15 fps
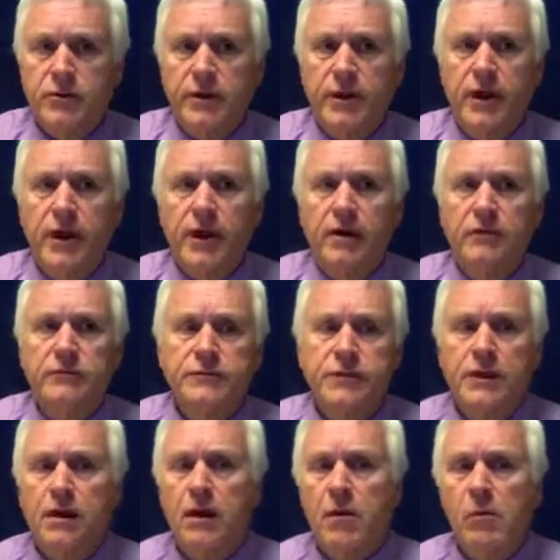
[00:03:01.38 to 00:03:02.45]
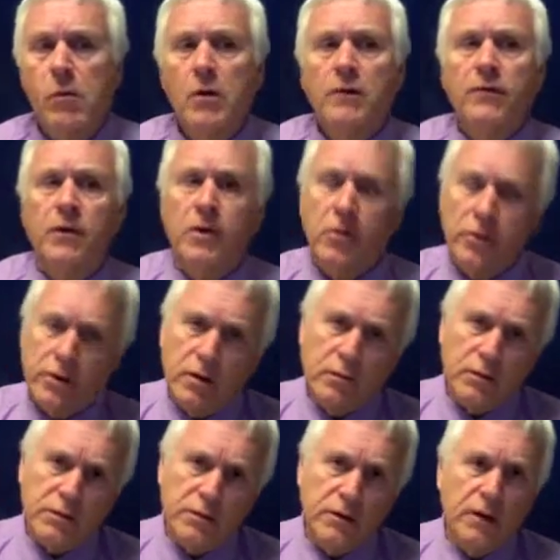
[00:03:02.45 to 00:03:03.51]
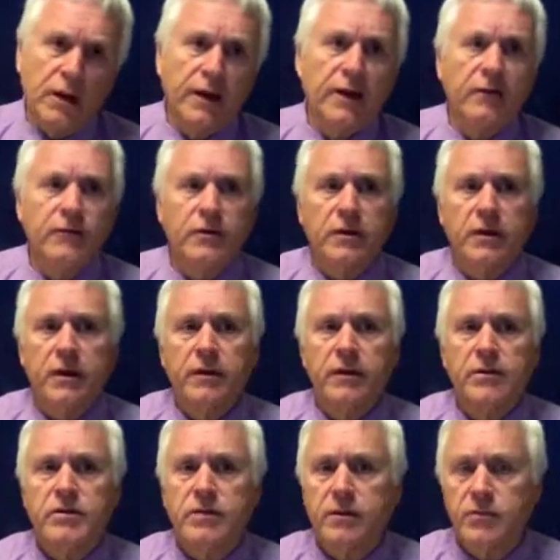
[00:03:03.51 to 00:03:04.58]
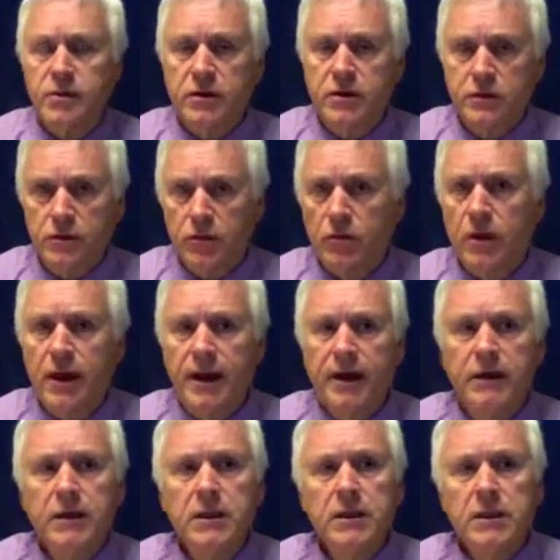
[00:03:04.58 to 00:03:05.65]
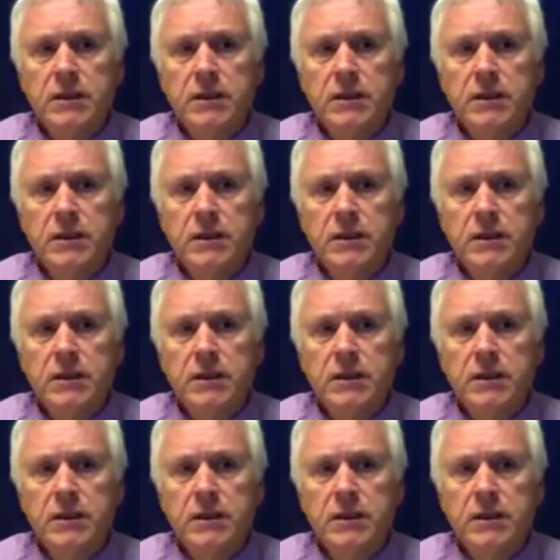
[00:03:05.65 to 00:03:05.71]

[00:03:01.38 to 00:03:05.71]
we have the code numbers to the left and then the subject to the right.